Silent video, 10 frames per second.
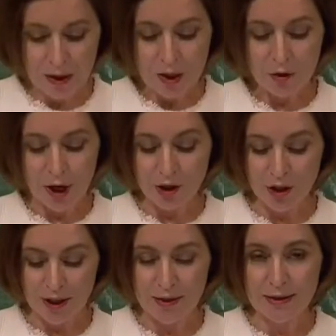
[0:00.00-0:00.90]

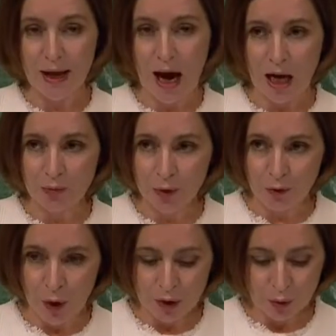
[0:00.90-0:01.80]
Russia's
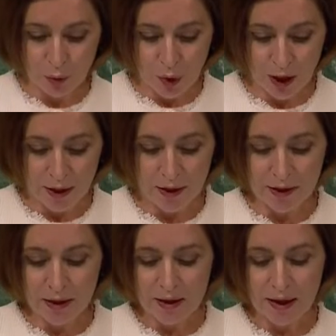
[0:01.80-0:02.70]
unprovoked war
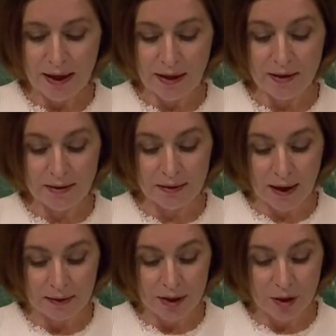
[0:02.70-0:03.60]
against
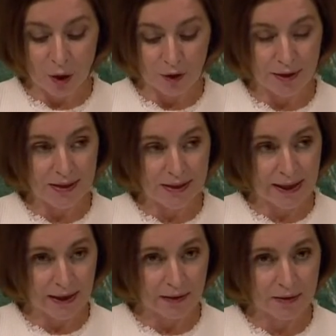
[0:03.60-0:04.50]
another sovereign
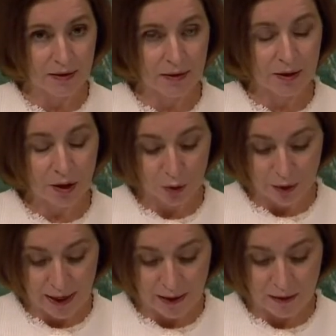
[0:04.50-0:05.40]
state,
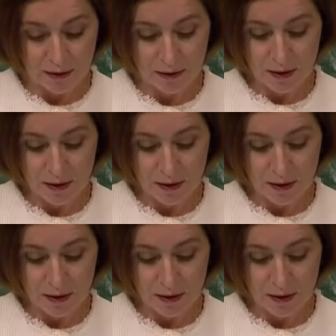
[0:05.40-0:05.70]
Ukraine,